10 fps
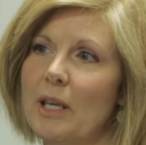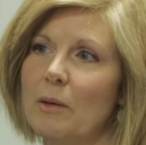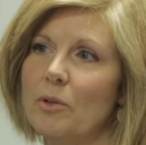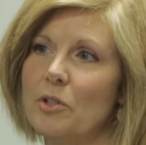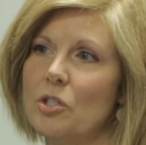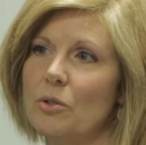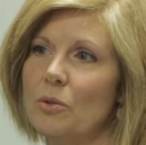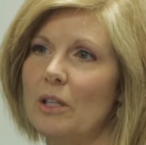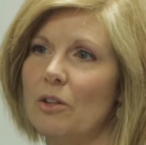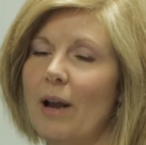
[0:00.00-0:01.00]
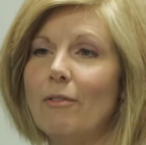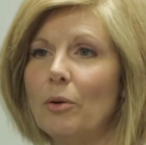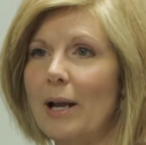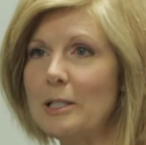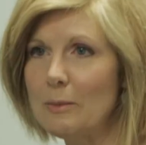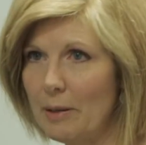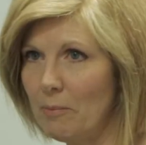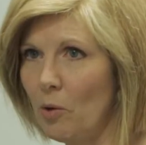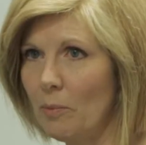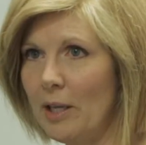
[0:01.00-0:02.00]
to be able to either have a
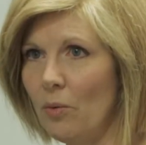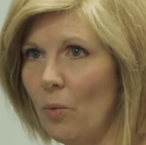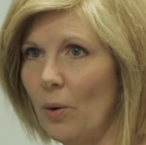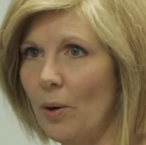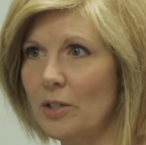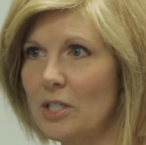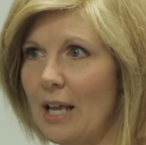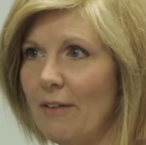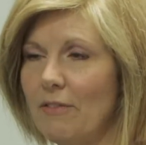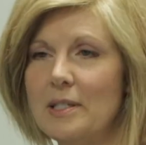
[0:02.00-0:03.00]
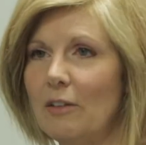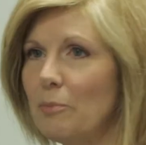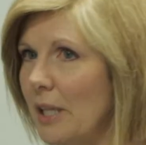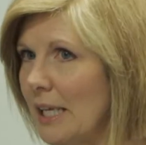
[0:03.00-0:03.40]
respite moment or to have a safe